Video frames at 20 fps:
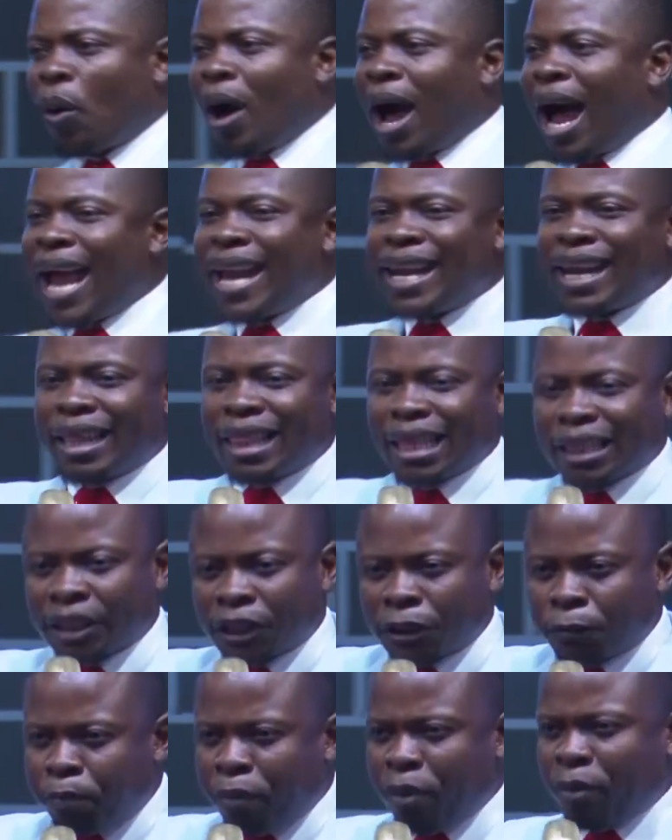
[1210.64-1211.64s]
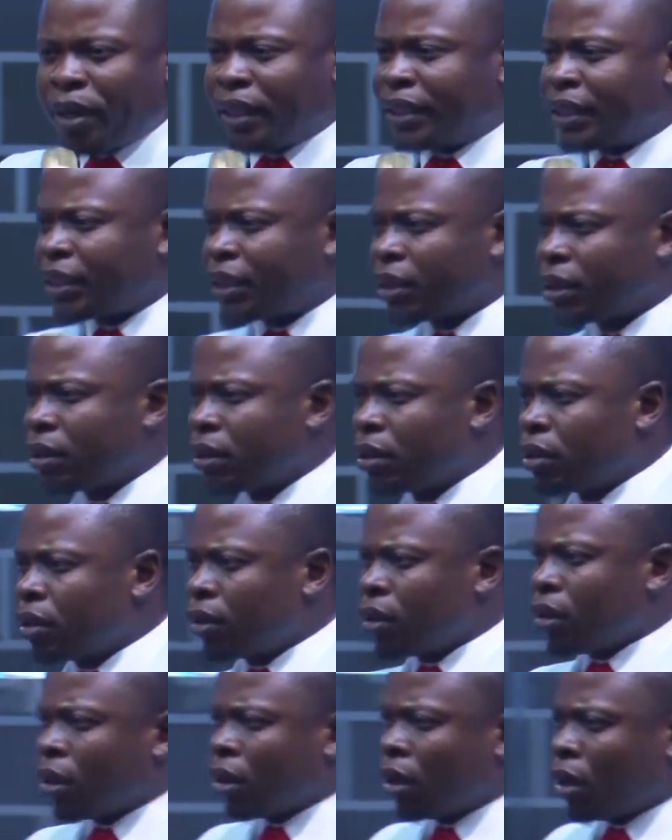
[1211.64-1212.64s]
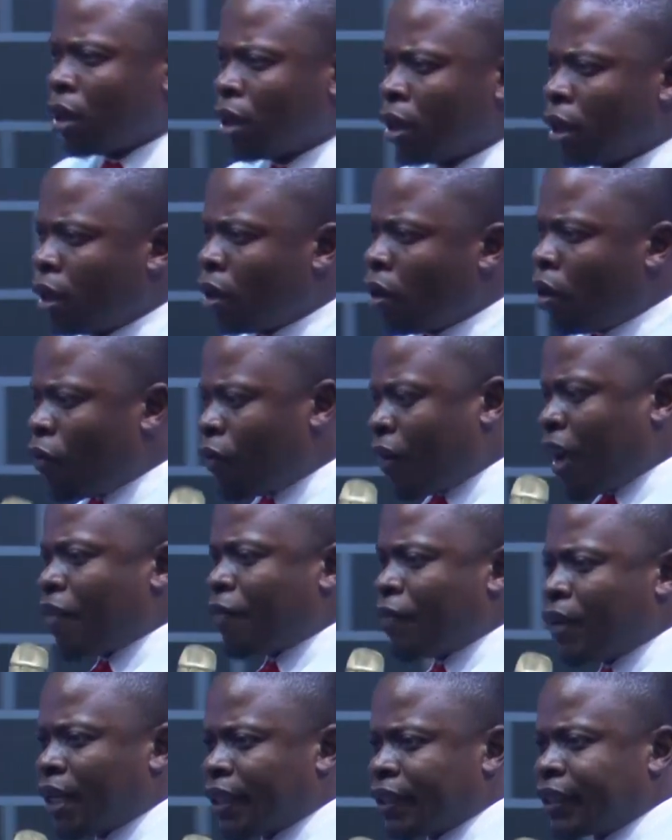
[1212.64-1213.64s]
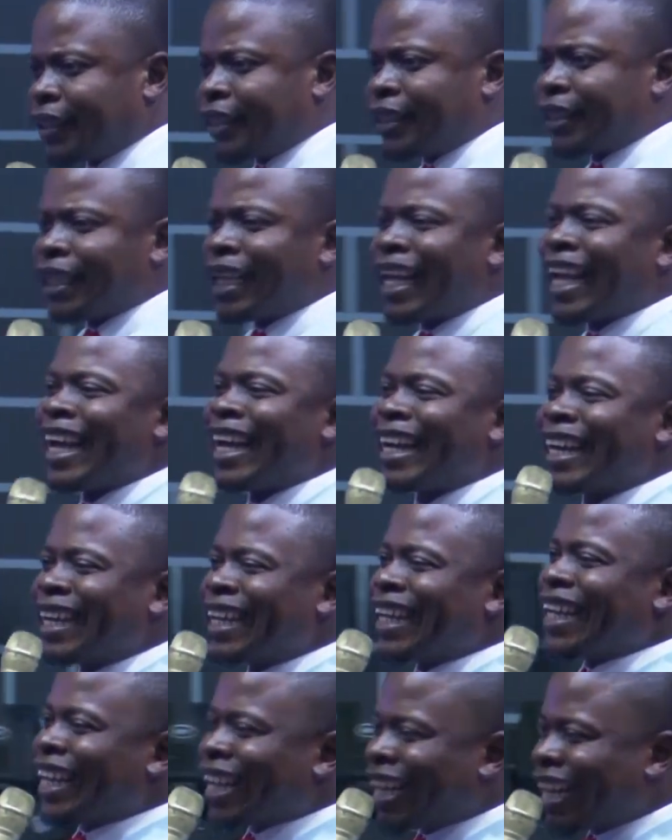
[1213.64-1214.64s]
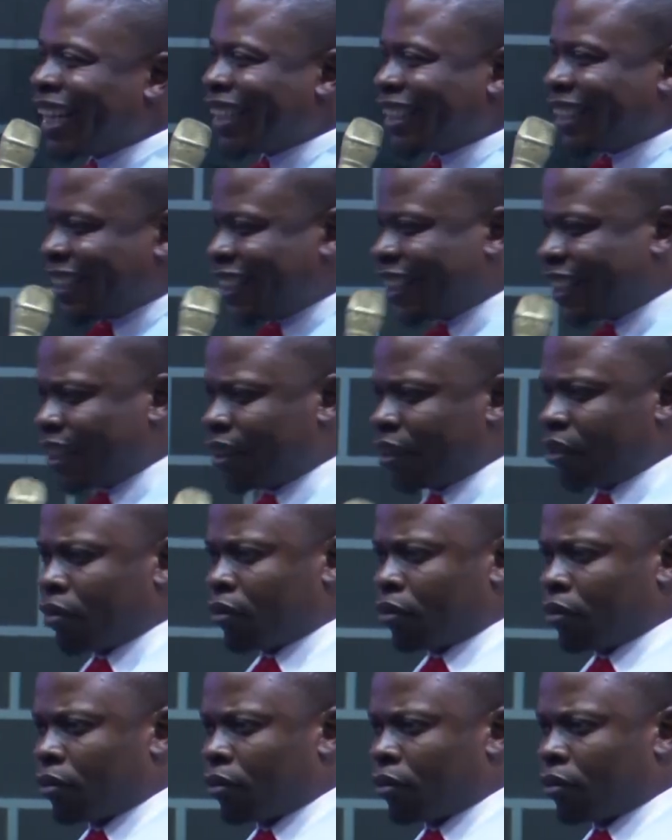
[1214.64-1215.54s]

you're under the spirit of heaviness regrets.